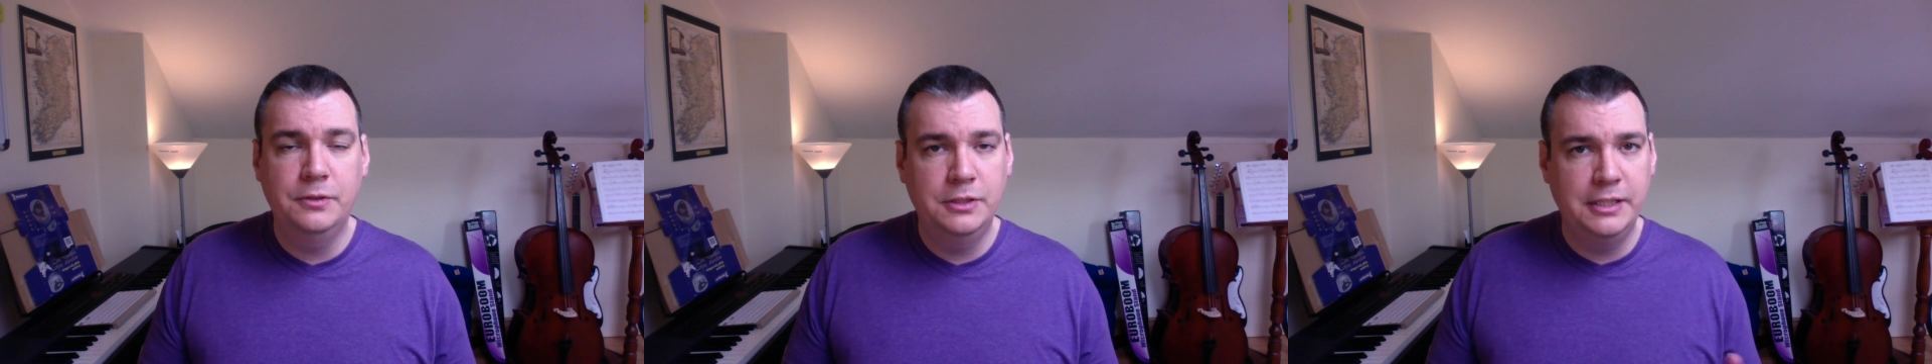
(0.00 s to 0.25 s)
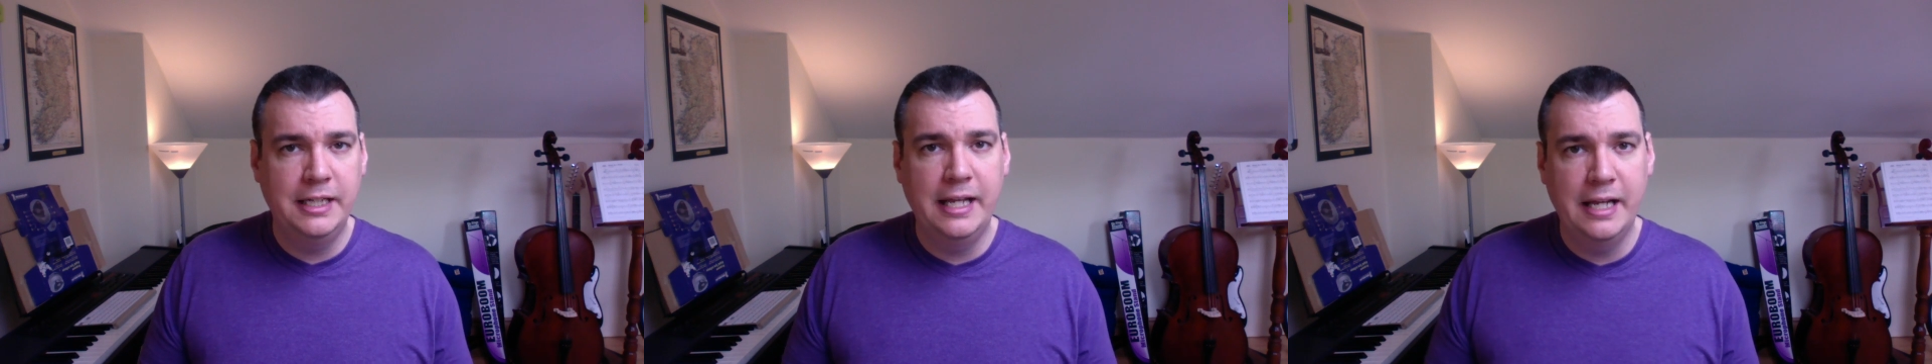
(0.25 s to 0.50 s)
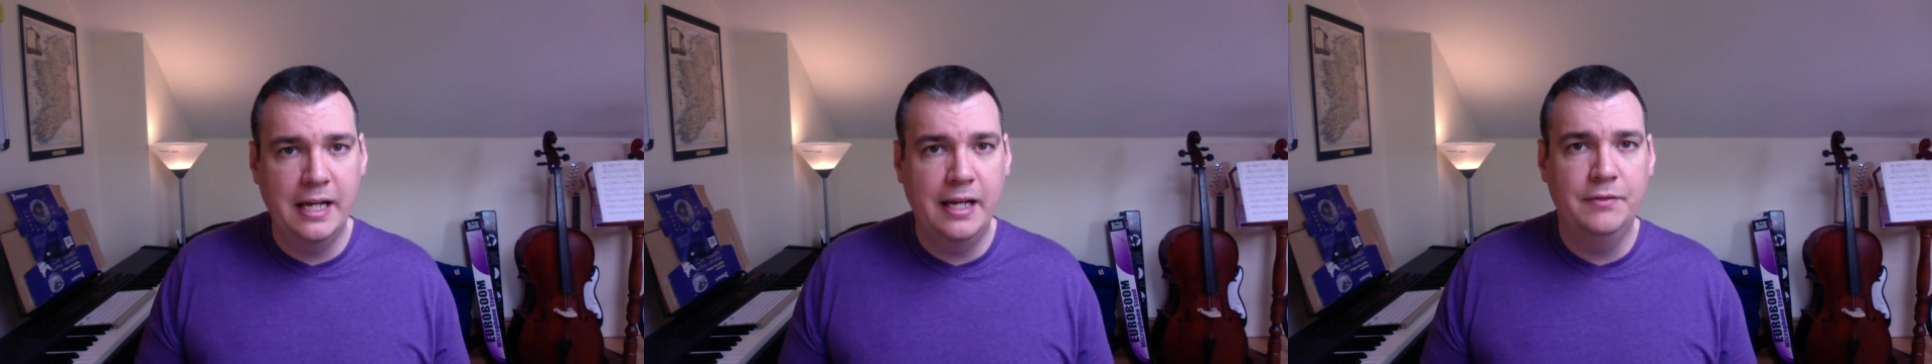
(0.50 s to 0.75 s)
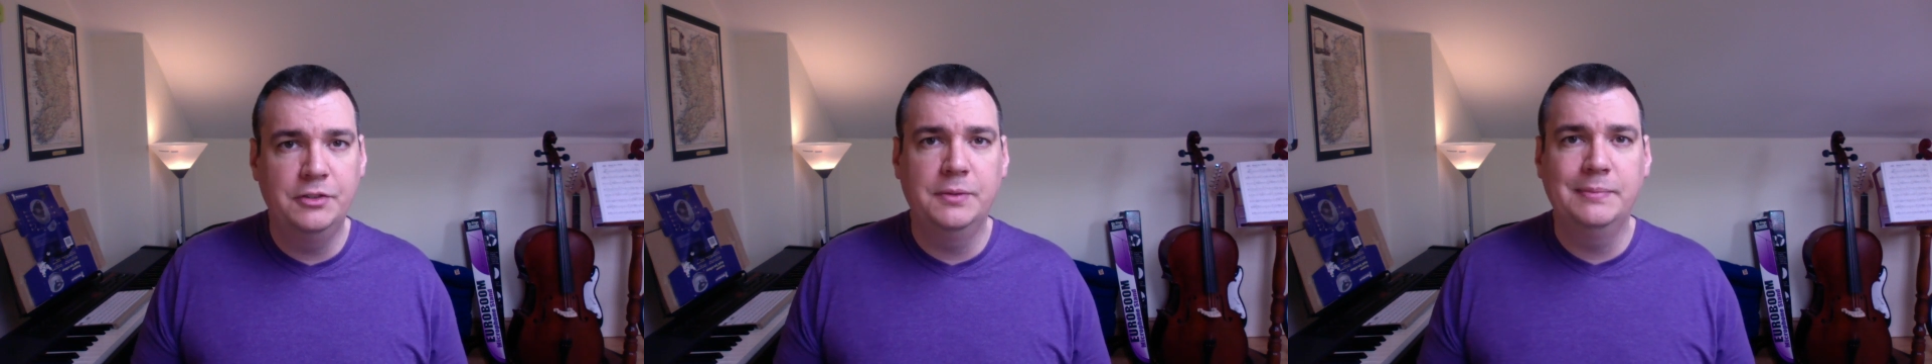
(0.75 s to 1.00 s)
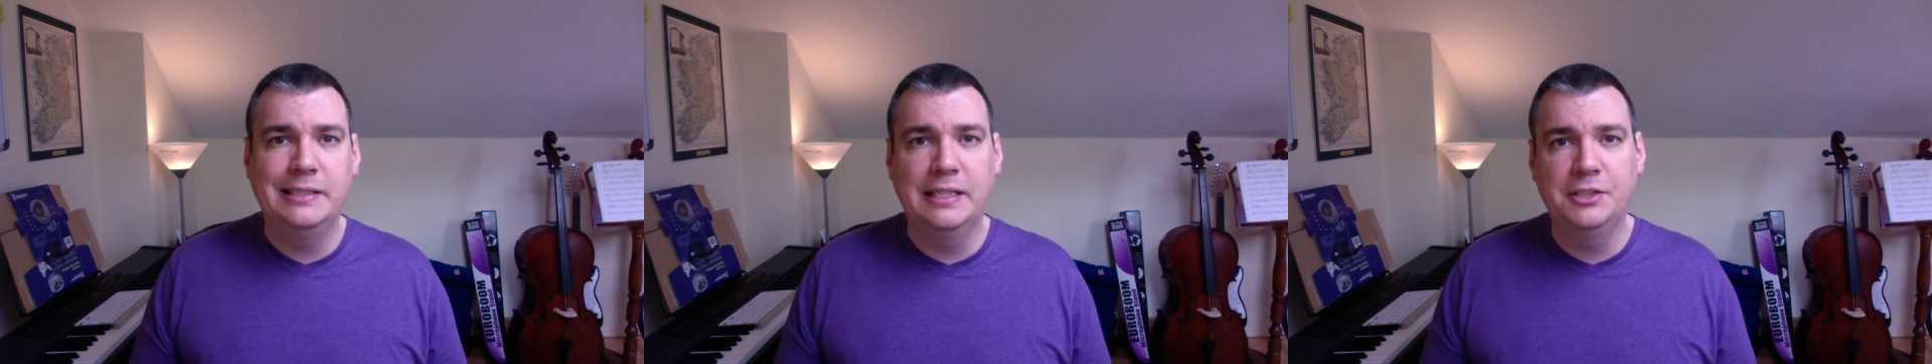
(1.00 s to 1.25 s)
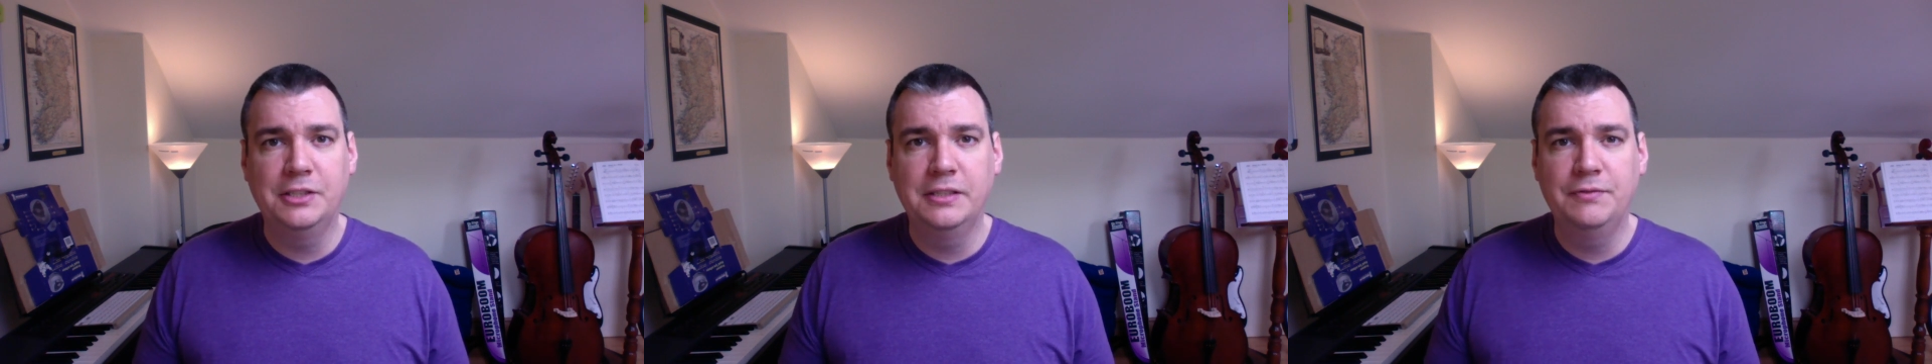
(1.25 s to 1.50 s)
Today I have a gym
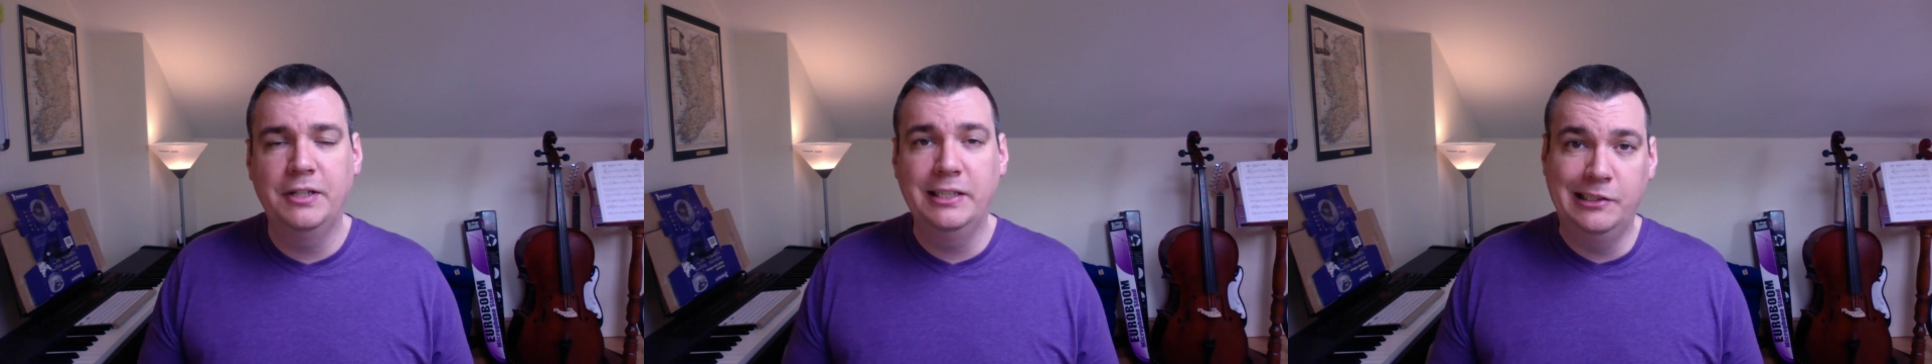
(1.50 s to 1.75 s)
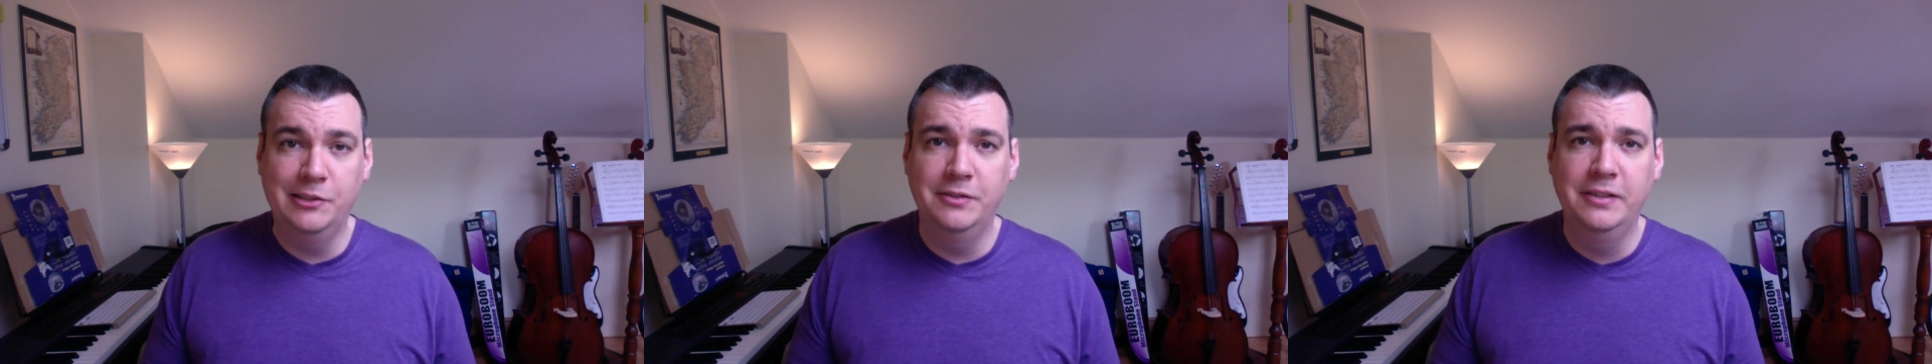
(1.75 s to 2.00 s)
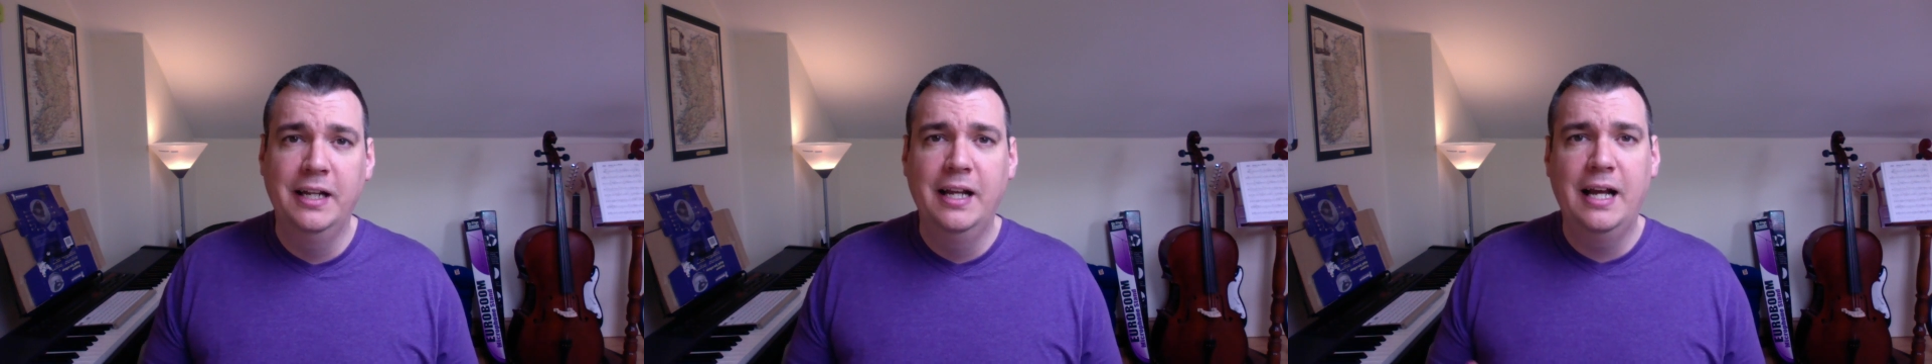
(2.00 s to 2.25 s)
session very soon,